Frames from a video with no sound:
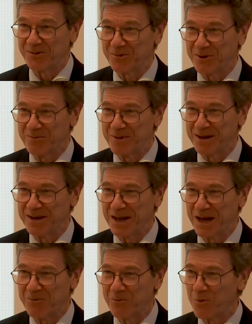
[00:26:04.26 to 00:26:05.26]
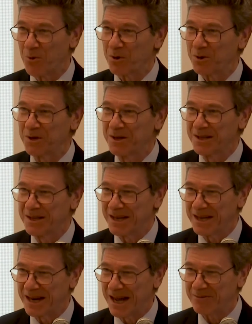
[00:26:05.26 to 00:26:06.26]
We've been at war
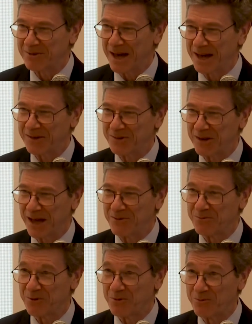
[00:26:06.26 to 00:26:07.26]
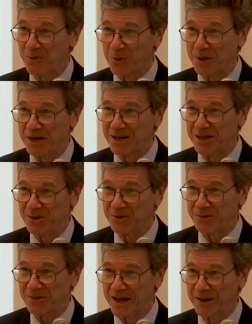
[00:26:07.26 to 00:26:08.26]
in Afghanistan for 40
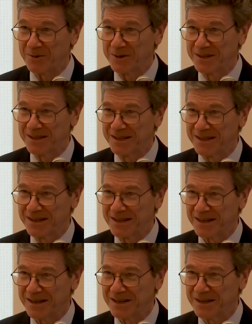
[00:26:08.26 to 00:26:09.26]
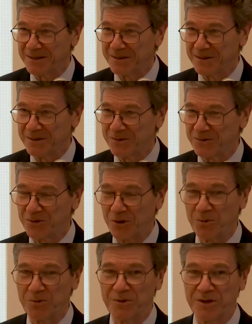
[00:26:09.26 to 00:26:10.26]
years now.
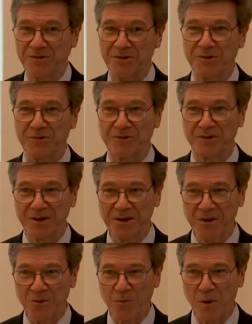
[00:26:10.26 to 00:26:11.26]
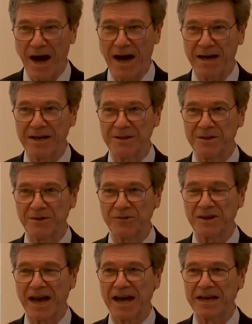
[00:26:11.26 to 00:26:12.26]
So this is why this
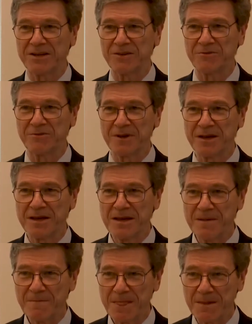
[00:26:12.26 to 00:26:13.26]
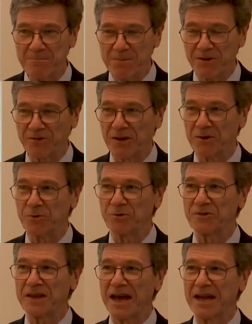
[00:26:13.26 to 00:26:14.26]
kind of
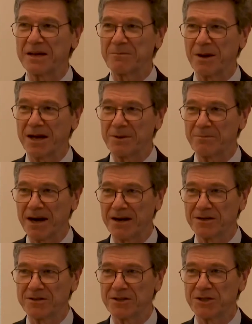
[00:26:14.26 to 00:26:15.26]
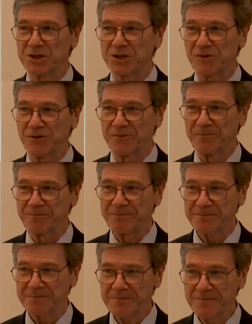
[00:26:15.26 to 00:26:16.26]
misunderstanding by the politicians
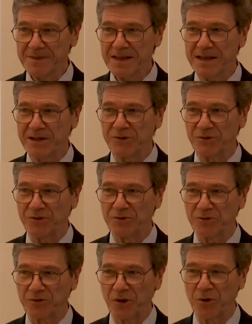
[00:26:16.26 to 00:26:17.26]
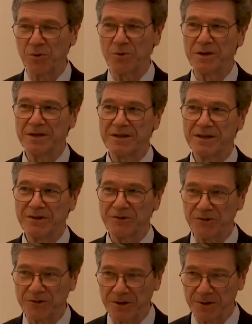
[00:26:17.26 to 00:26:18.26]
is so
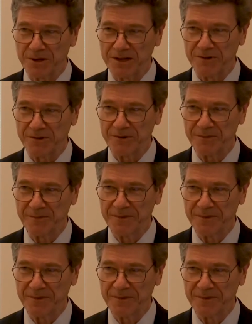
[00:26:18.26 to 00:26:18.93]
serious.